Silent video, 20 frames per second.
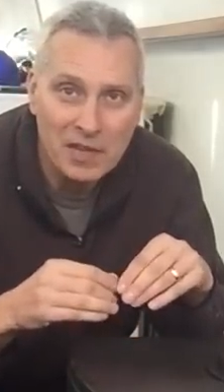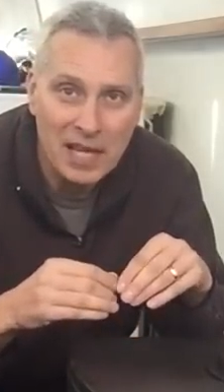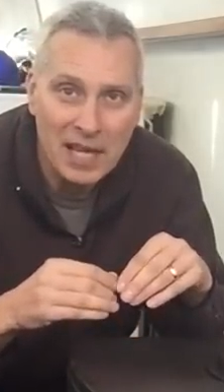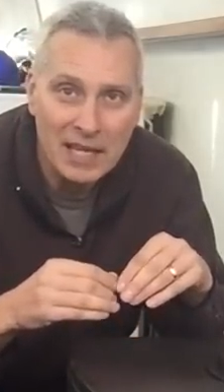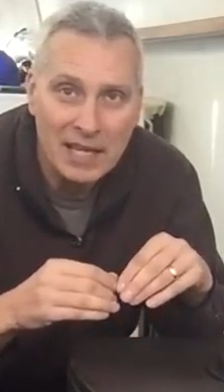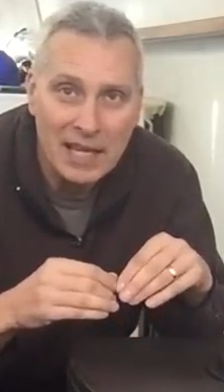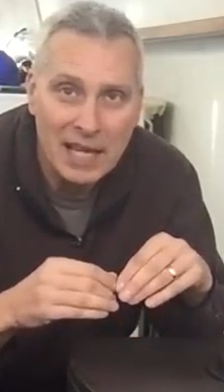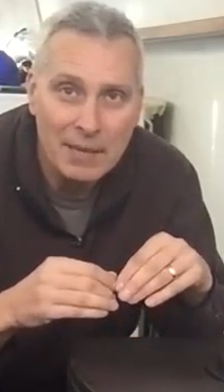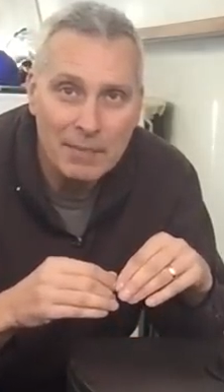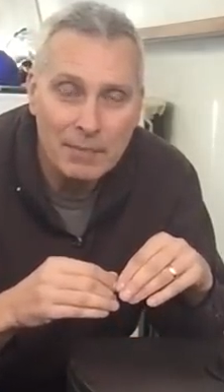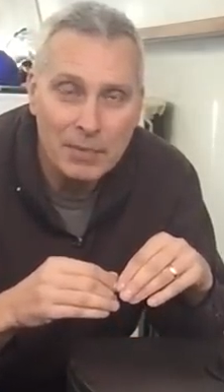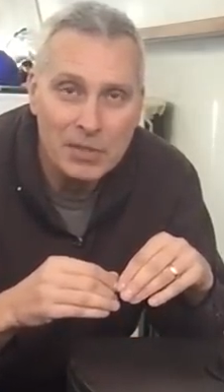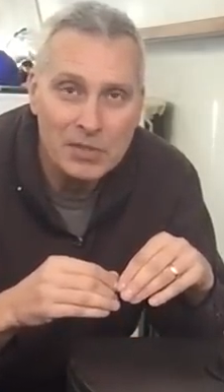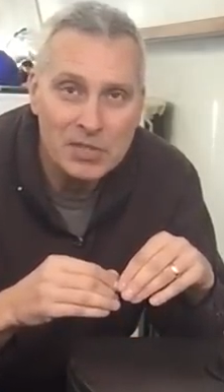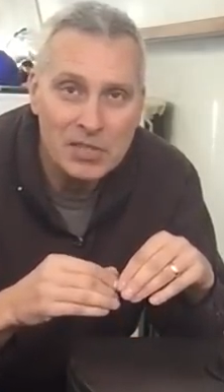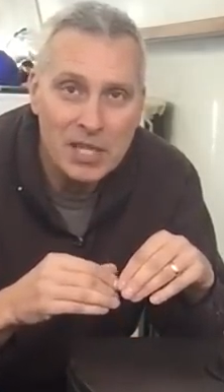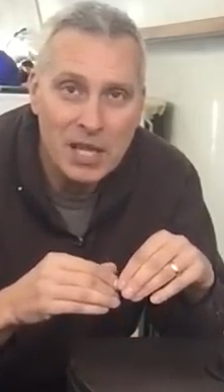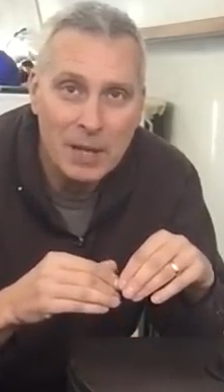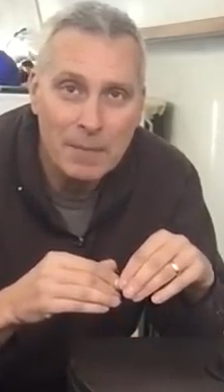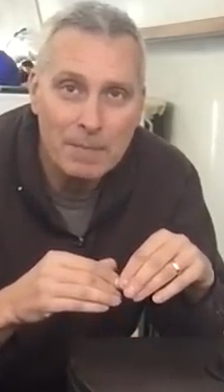that yet,
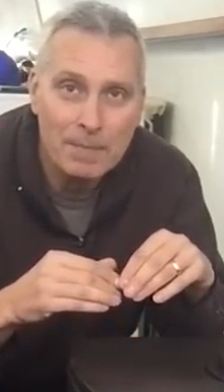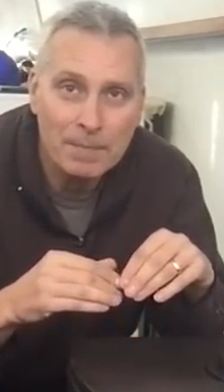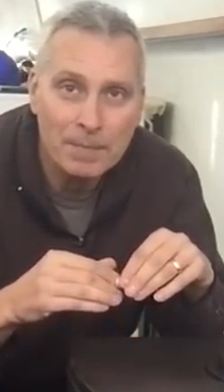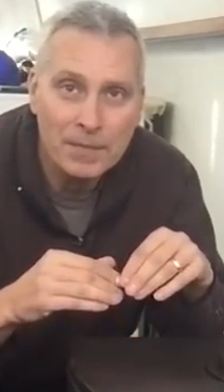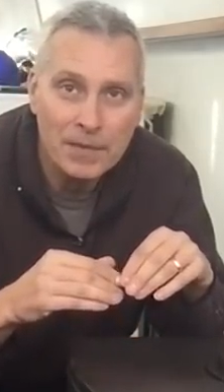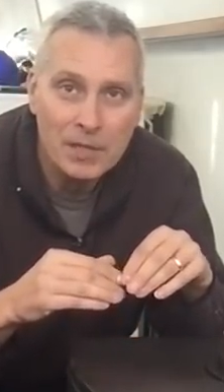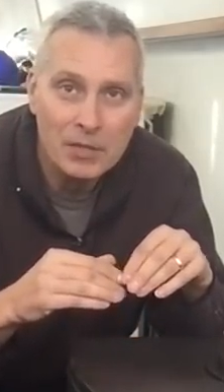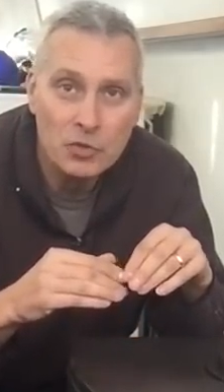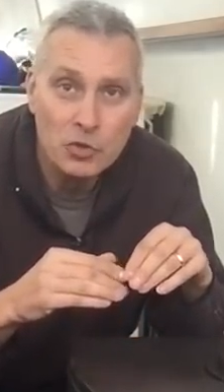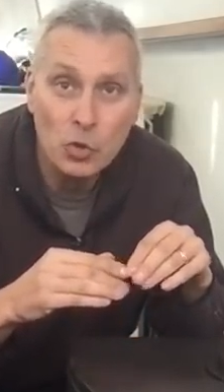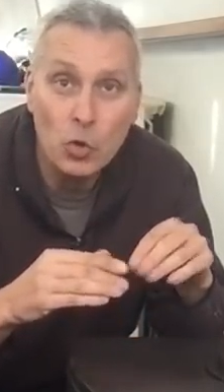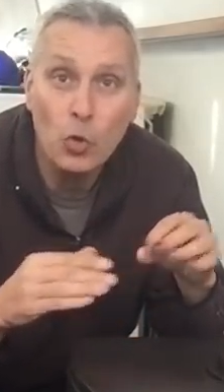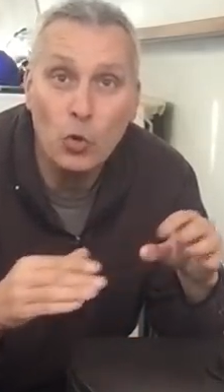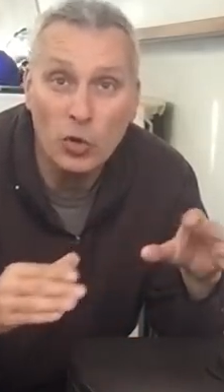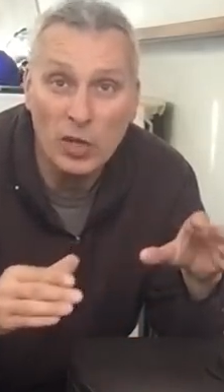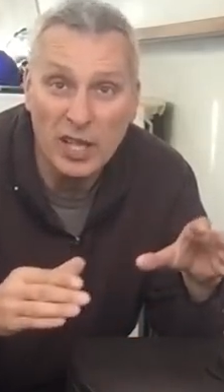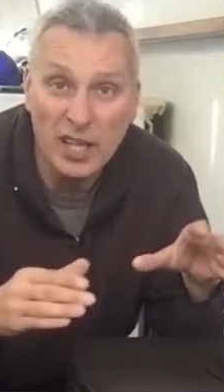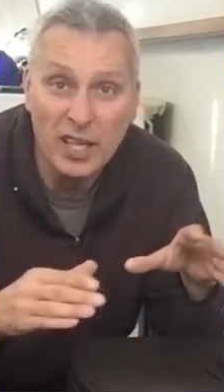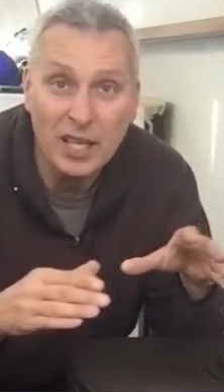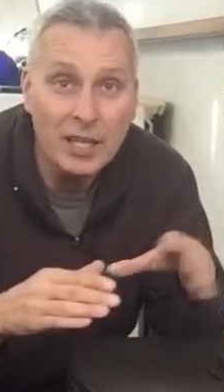but
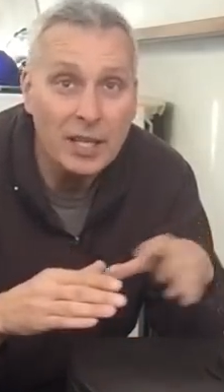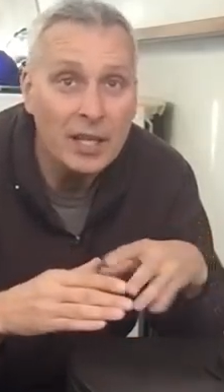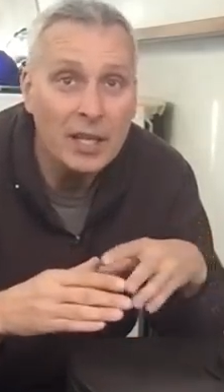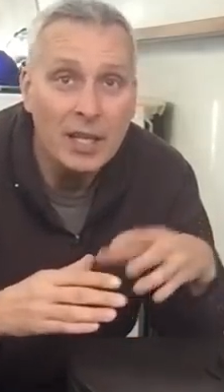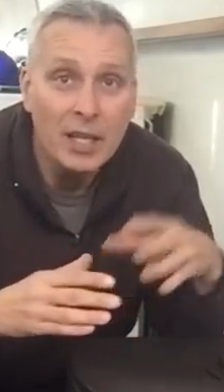shortly